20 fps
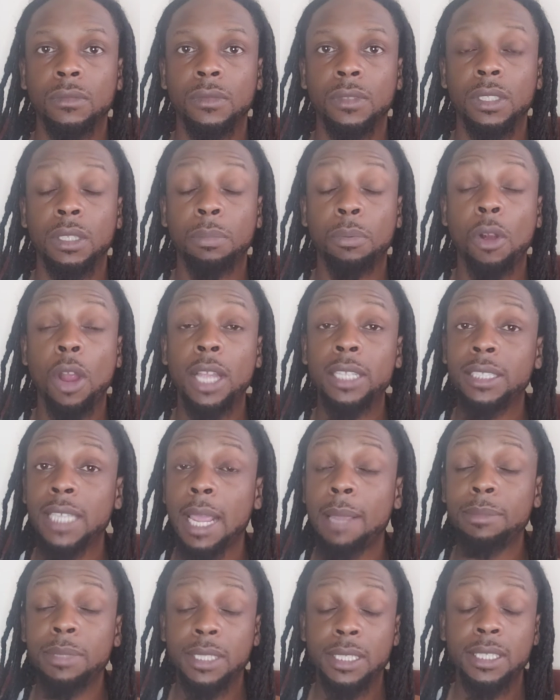LeBron
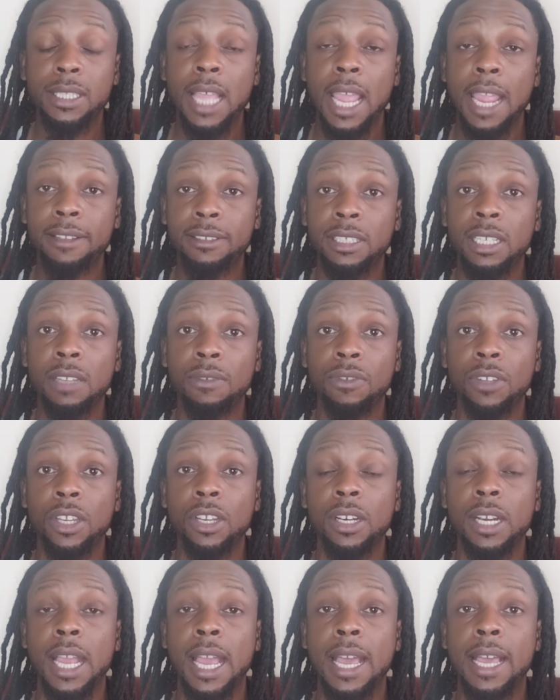James is his 19th
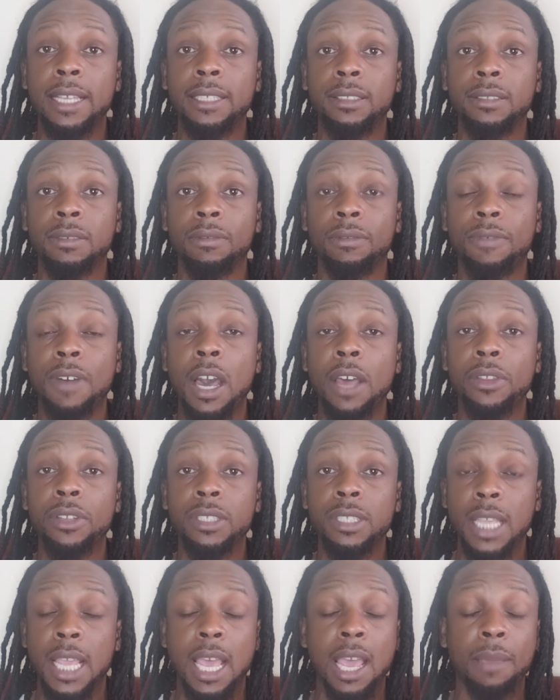year, guys.
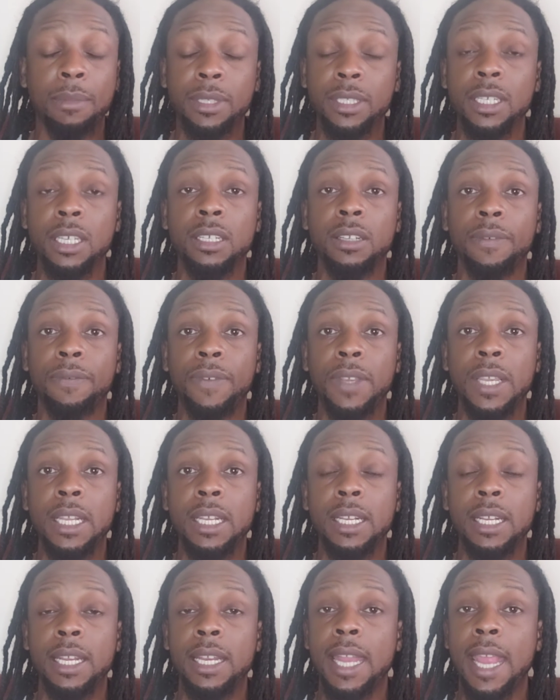Father Time is
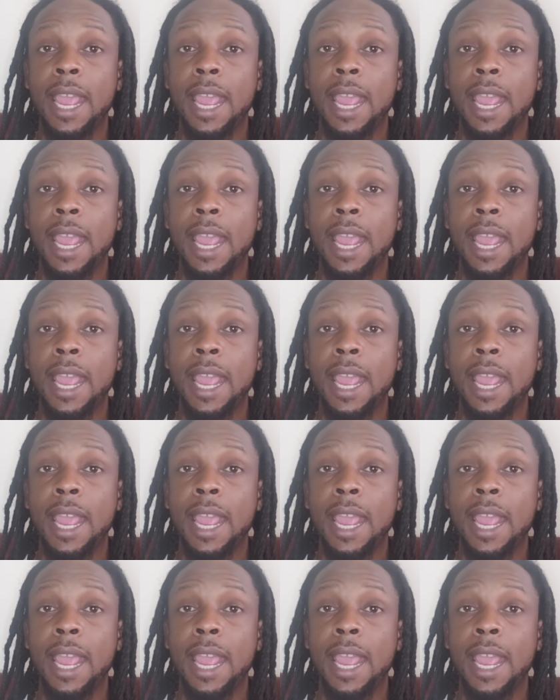undefeated, and